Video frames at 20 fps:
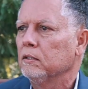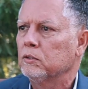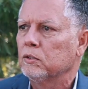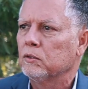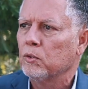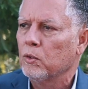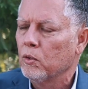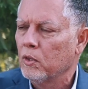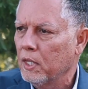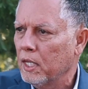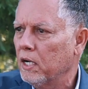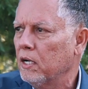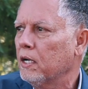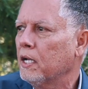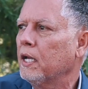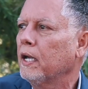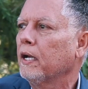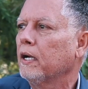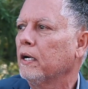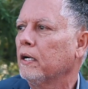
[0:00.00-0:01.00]
to their
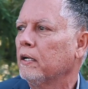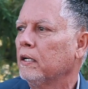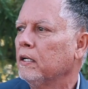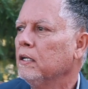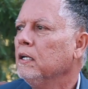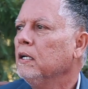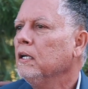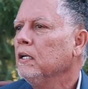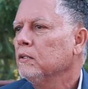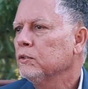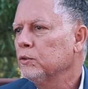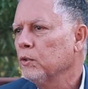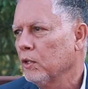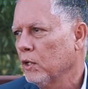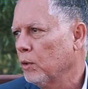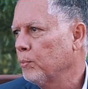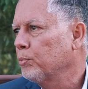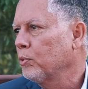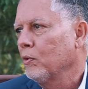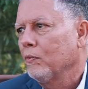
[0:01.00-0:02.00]
care, to
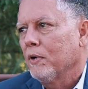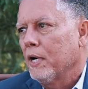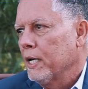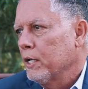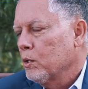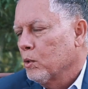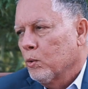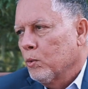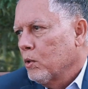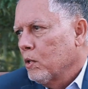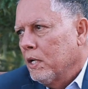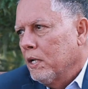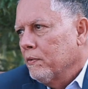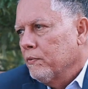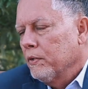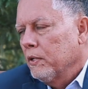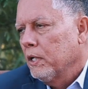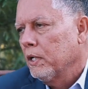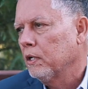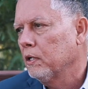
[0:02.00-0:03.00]
their provider,
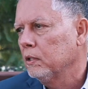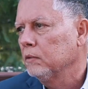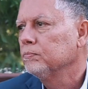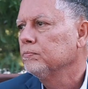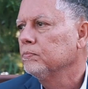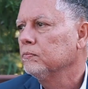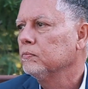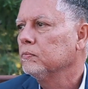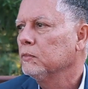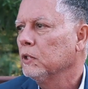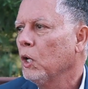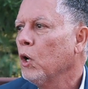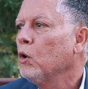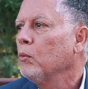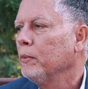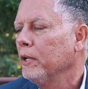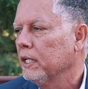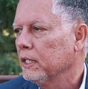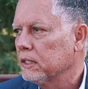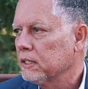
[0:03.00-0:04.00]
wherever their
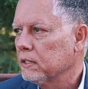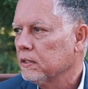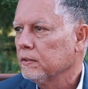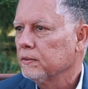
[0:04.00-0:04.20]
home is.